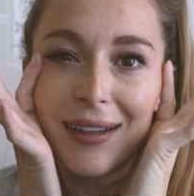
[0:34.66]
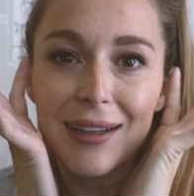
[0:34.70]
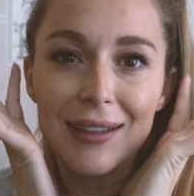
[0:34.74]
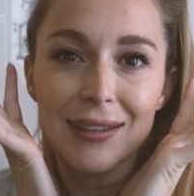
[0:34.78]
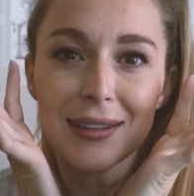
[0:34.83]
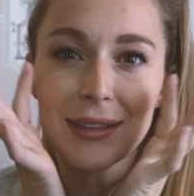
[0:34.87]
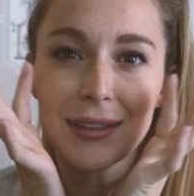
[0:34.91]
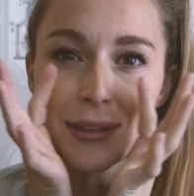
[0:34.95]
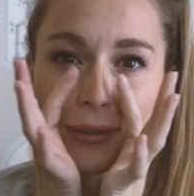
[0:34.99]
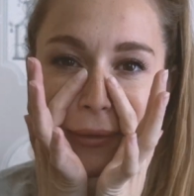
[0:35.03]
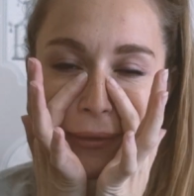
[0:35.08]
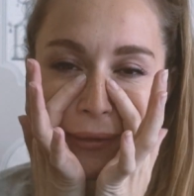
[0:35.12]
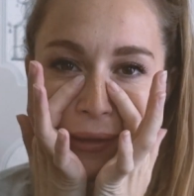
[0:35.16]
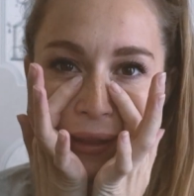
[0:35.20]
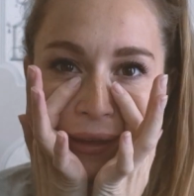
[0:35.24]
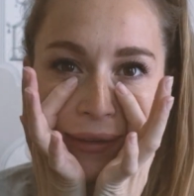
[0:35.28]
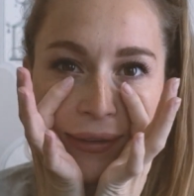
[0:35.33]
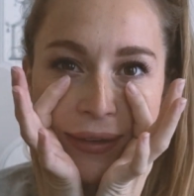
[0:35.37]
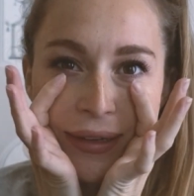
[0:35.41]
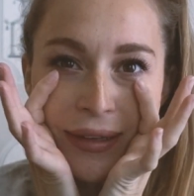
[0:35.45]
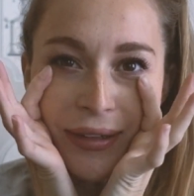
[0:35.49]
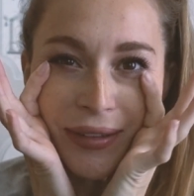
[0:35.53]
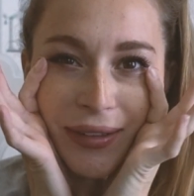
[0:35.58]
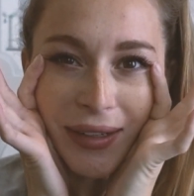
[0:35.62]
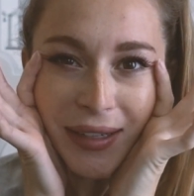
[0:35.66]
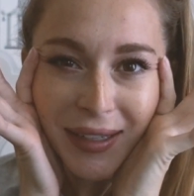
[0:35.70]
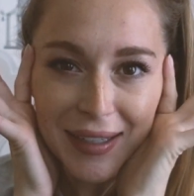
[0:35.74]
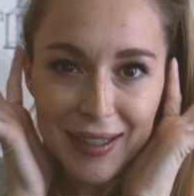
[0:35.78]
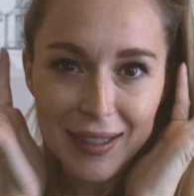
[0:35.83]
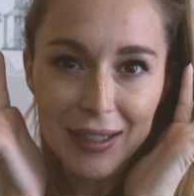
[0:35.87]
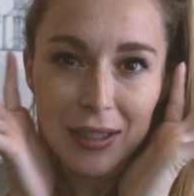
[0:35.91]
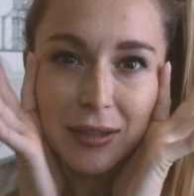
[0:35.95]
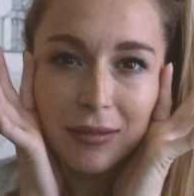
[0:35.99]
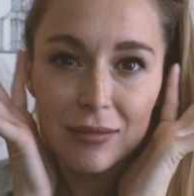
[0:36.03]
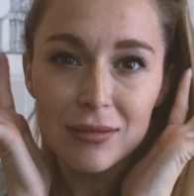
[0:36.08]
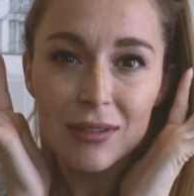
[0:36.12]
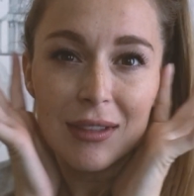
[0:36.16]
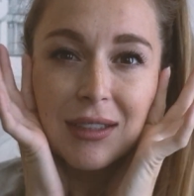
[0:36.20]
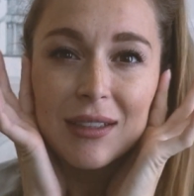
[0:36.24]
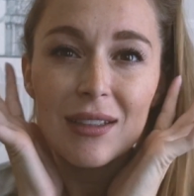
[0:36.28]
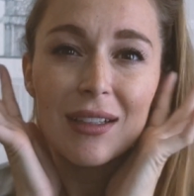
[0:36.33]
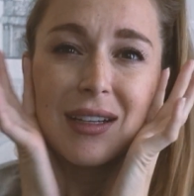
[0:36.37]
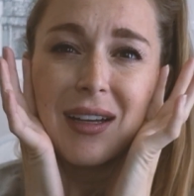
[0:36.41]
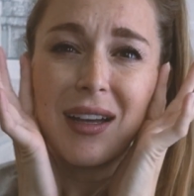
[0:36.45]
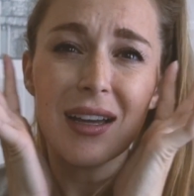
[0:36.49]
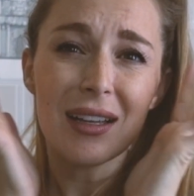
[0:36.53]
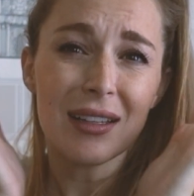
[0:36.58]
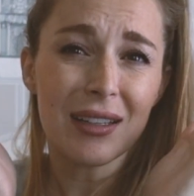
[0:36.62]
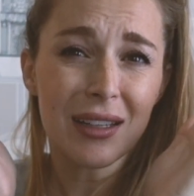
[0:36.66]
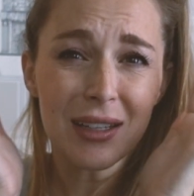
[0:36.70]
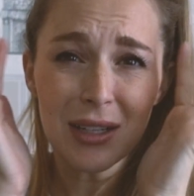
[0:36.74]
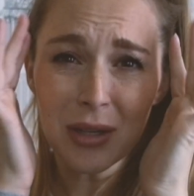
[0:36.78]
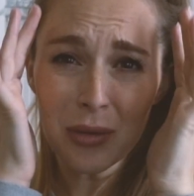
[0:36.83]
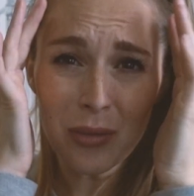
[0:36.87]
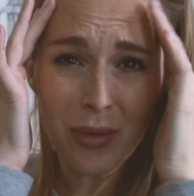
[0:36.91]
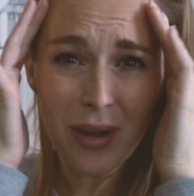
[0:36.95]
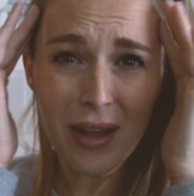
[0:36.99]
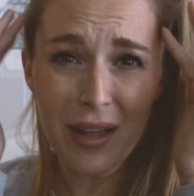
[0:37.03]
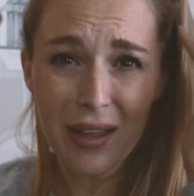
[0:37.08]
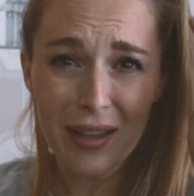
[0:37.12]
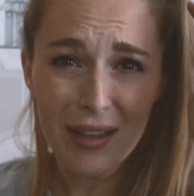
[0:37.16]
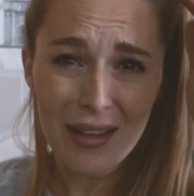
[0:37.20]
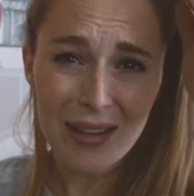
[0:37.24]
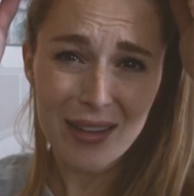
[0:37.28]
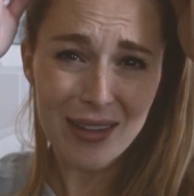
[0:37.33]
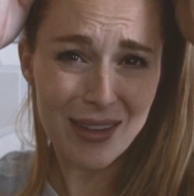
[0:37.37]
a little clowny right now. And you know what?